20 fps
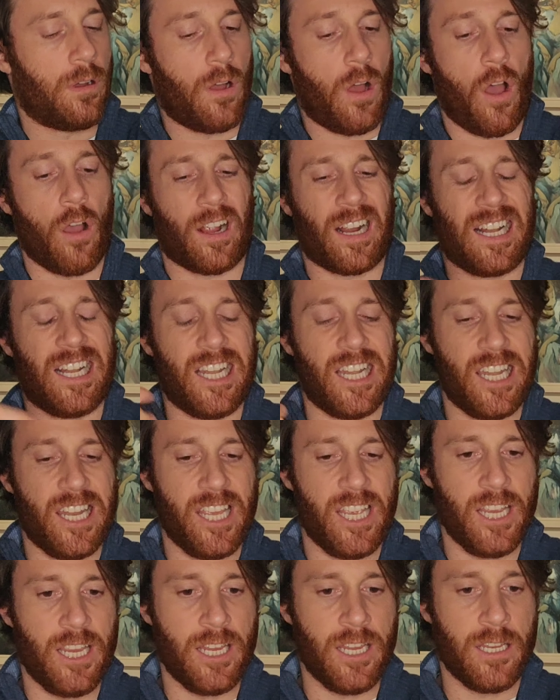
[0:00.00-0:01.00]
a
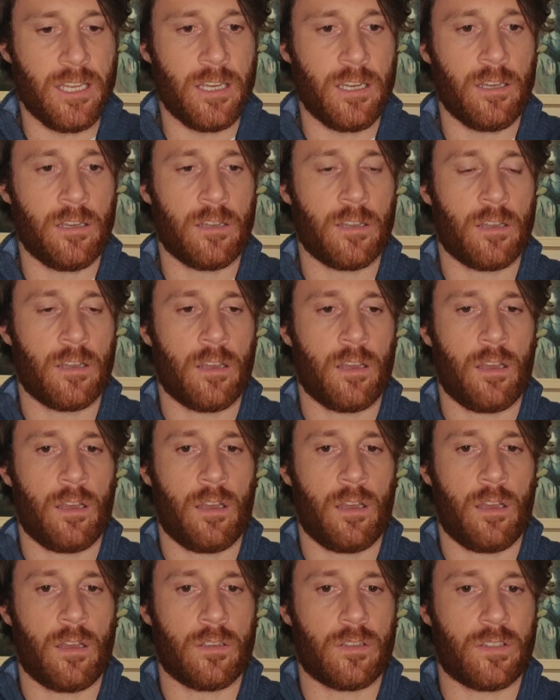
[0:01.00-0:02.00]
clean,
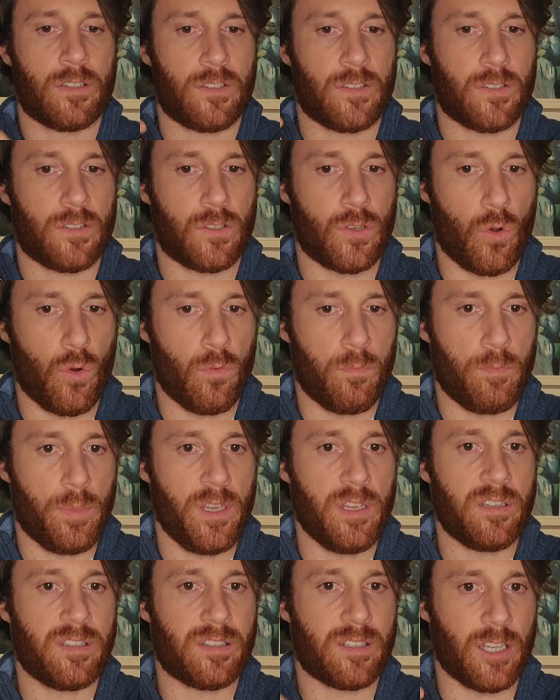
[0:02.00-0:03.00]
soapy,
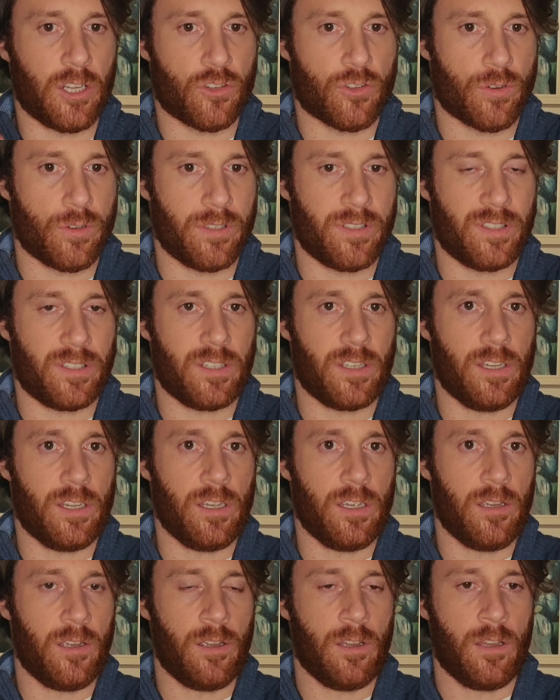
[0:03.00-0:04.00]

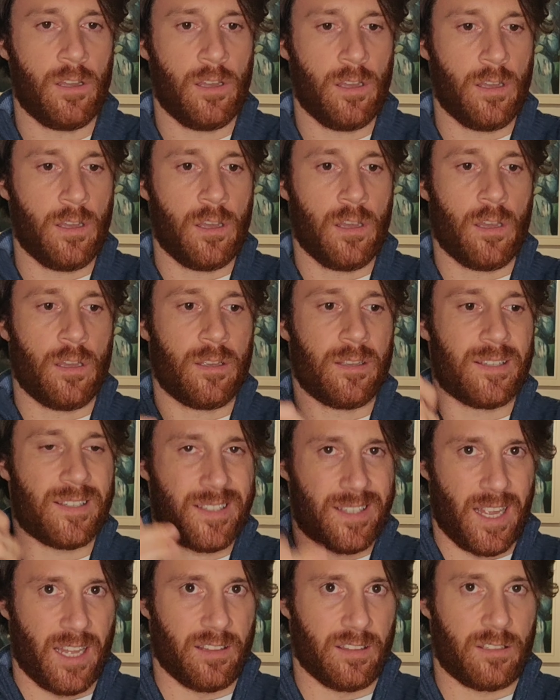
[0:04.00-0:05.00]
citrusy
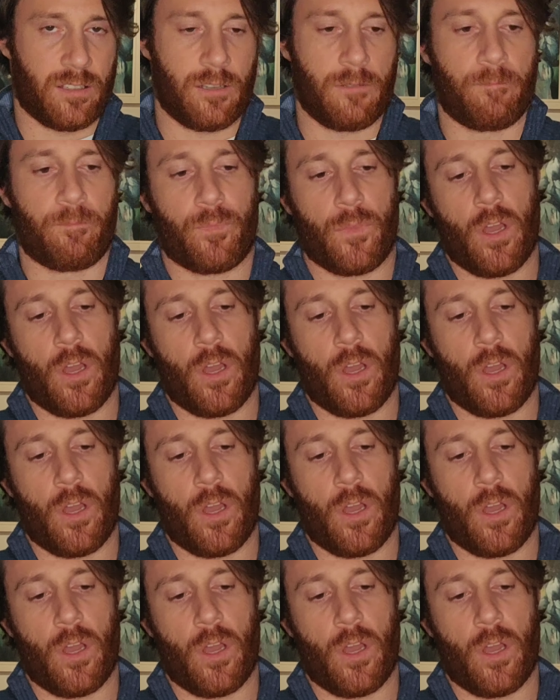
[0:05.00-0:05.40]
scent.